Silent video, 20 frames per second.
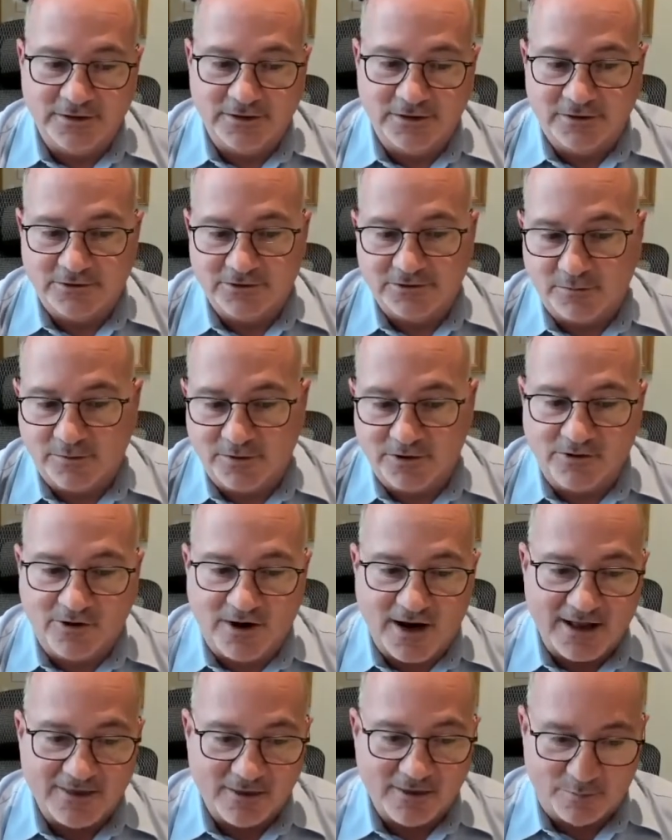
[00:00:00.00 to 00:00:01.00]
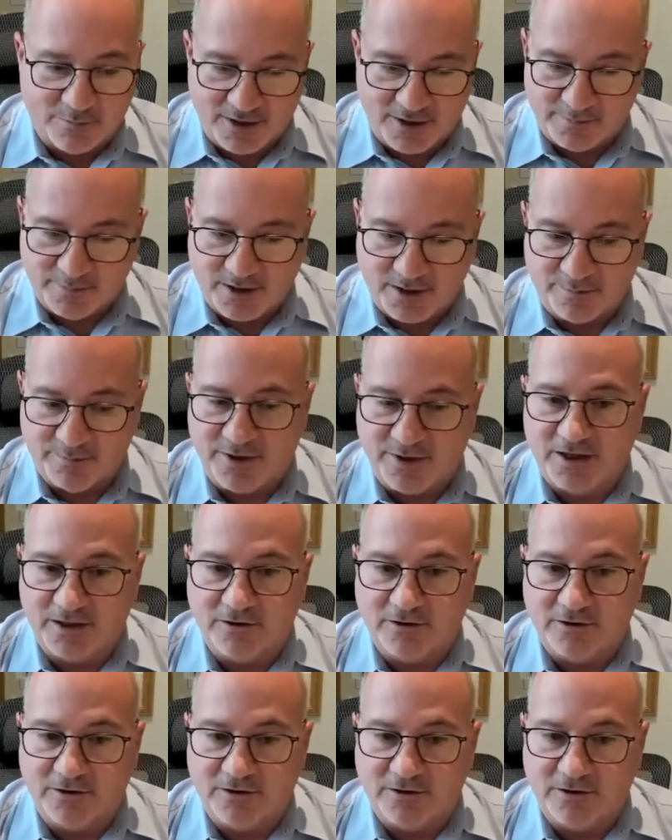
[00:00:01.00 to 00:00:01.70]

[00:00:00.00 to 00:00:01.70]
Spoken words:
So when you got the PPP